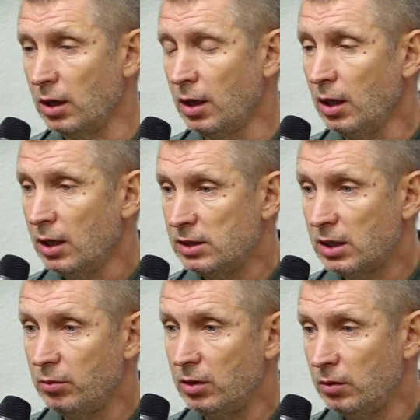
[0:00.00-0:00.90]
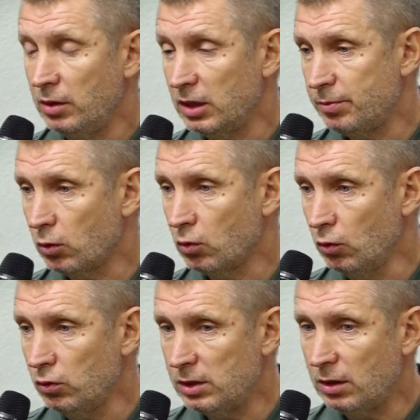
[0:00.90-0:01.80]
Also, all state bodies
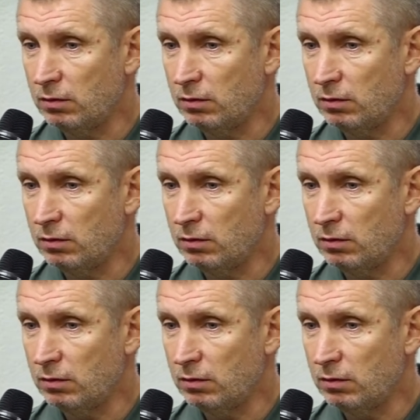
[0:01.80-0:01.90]
that